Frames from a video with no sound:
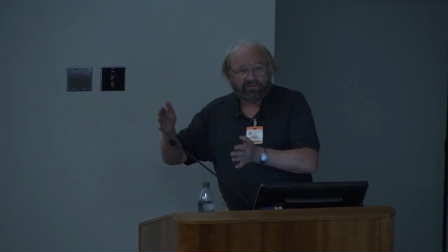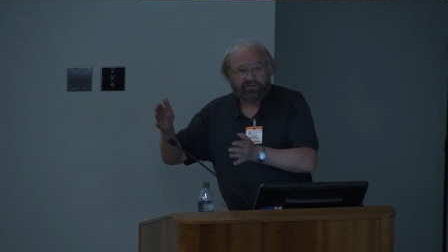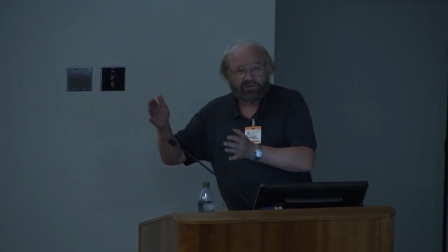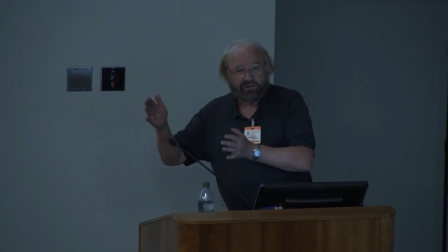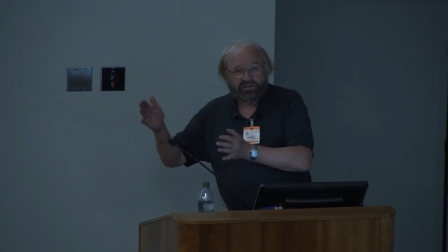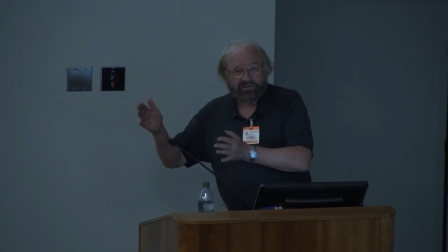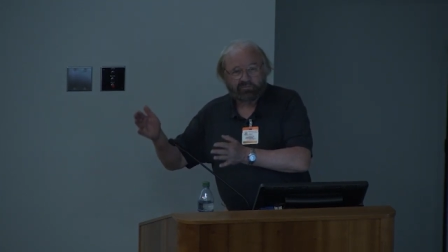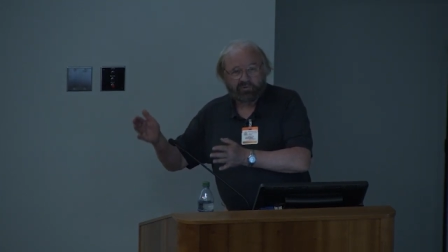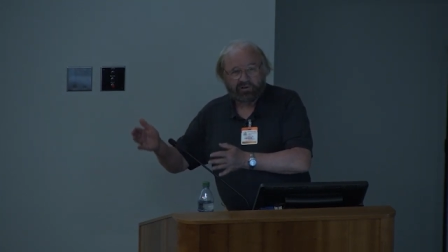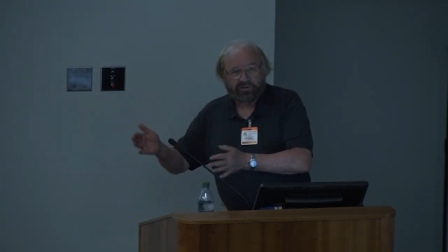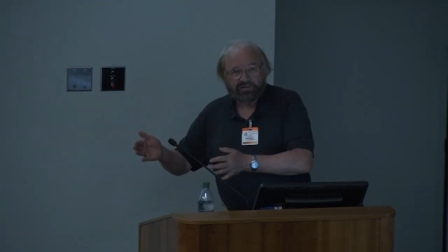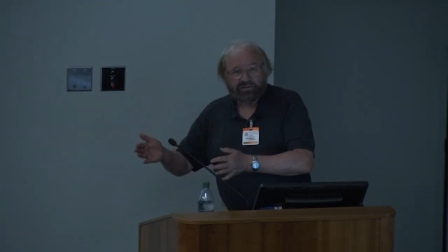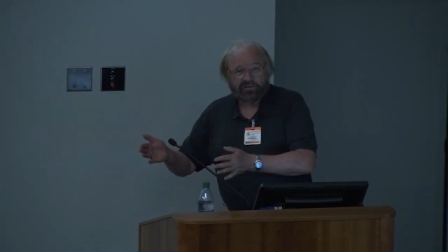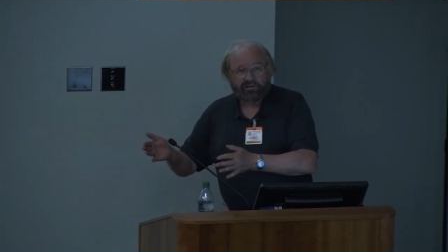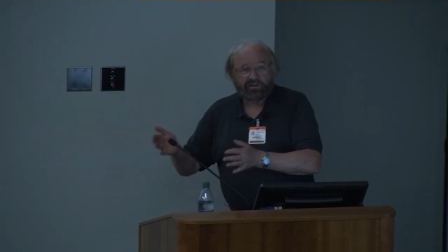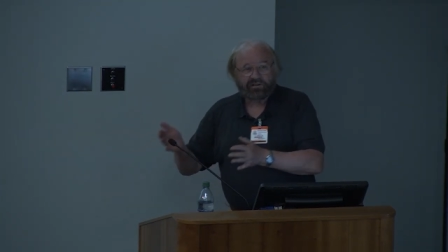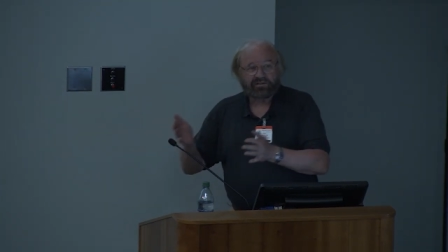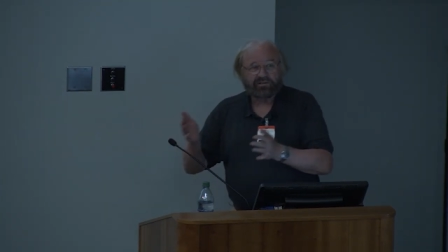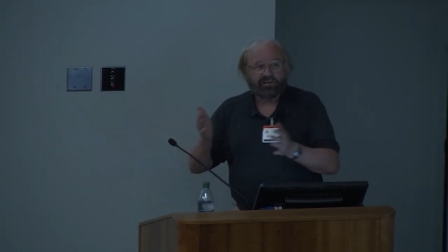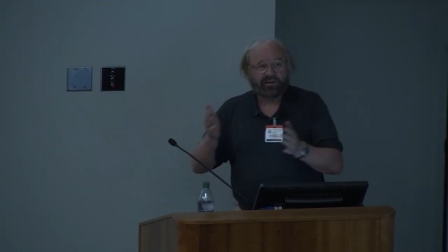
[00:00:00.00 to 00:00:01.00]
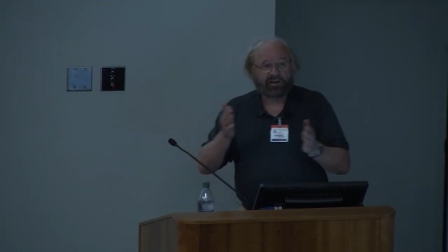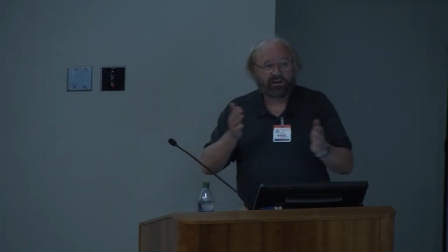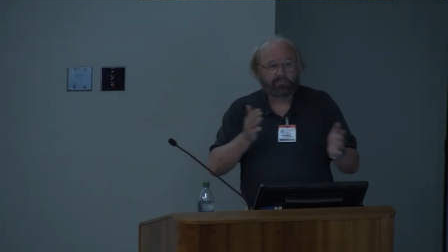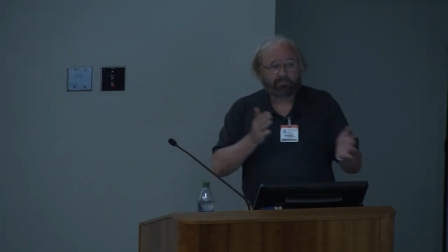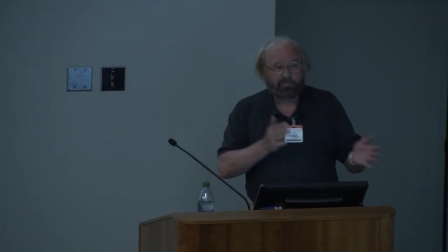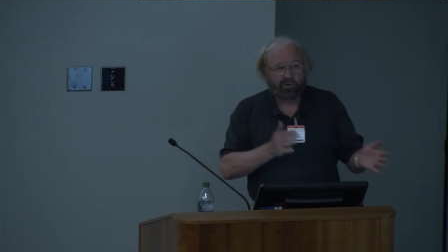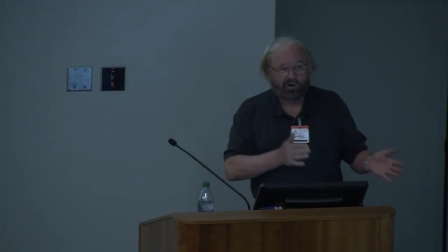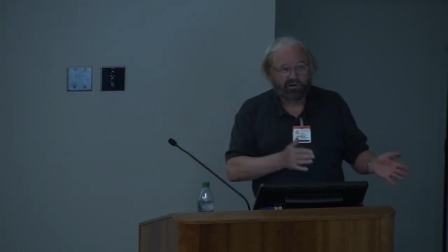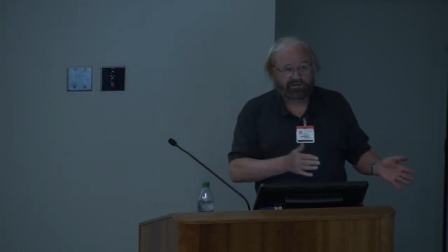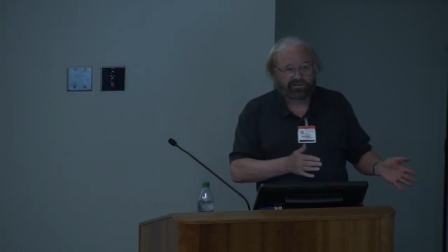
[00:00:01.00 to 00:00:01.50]
of explicitness and
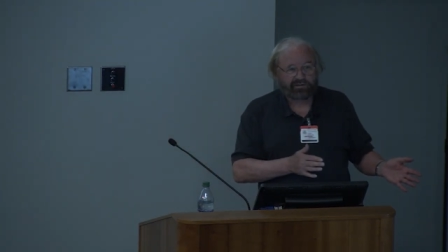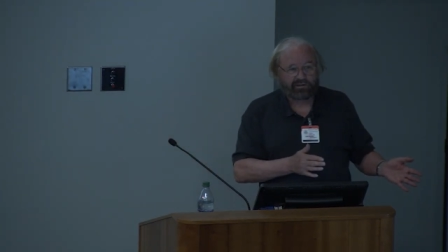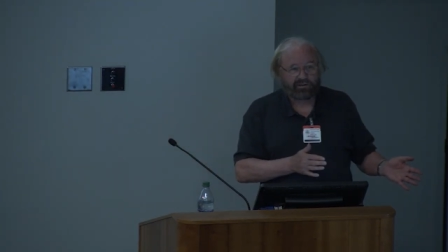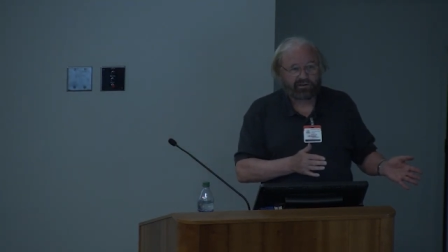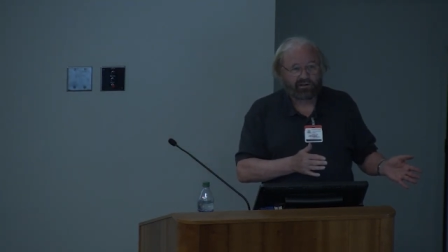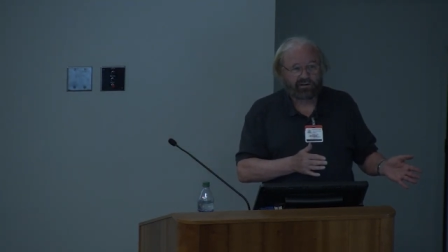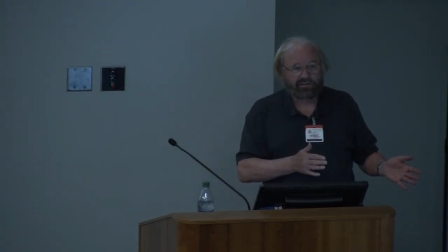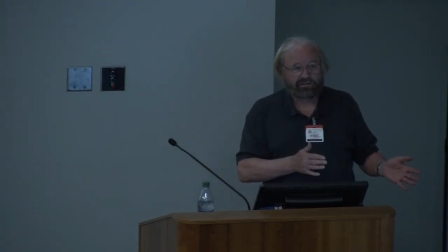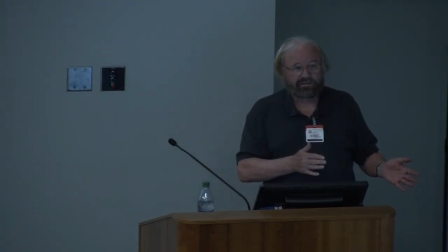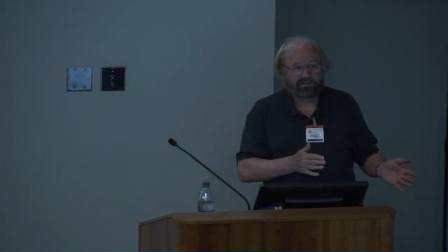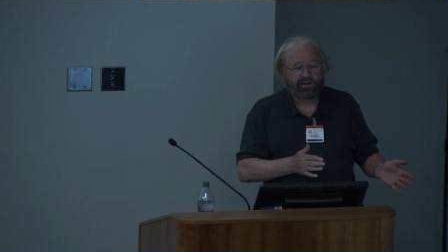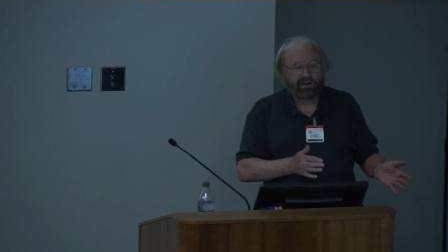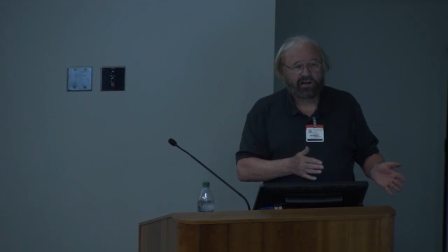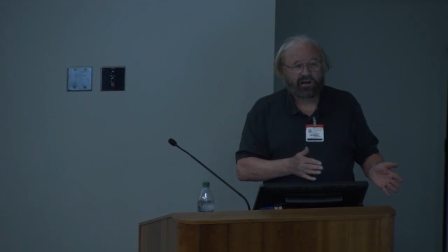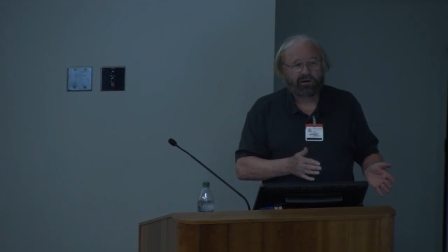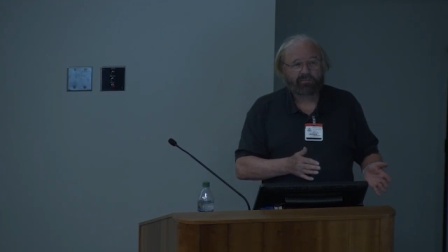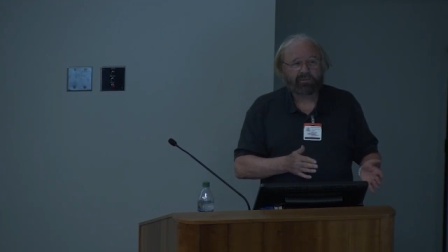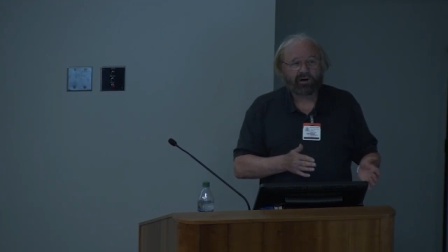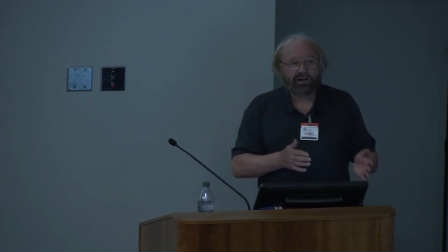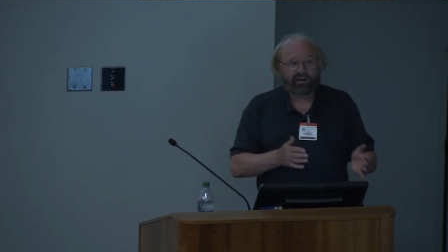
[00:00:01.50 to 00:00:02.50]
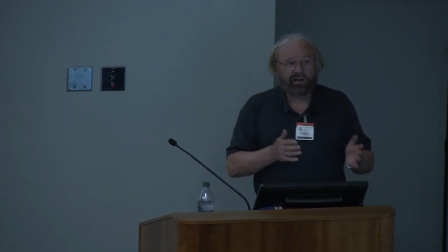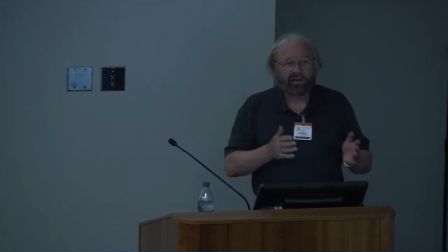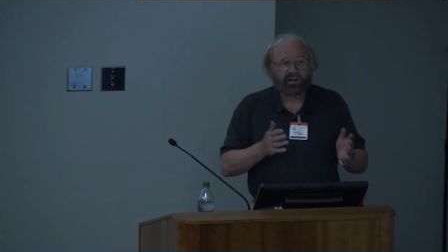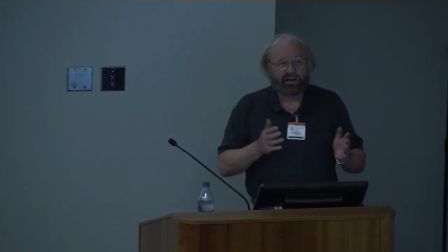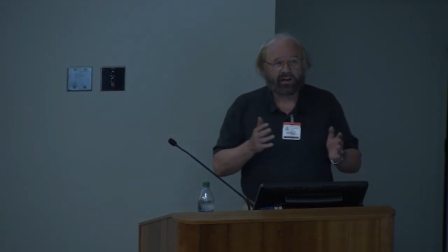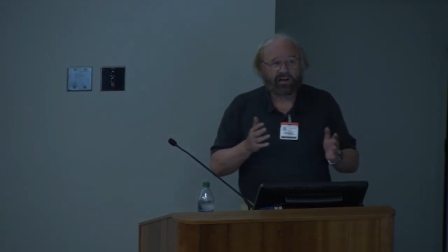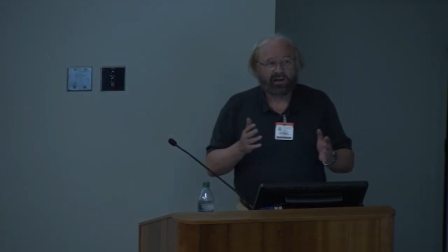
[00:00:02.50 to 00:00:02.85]
implicitness, but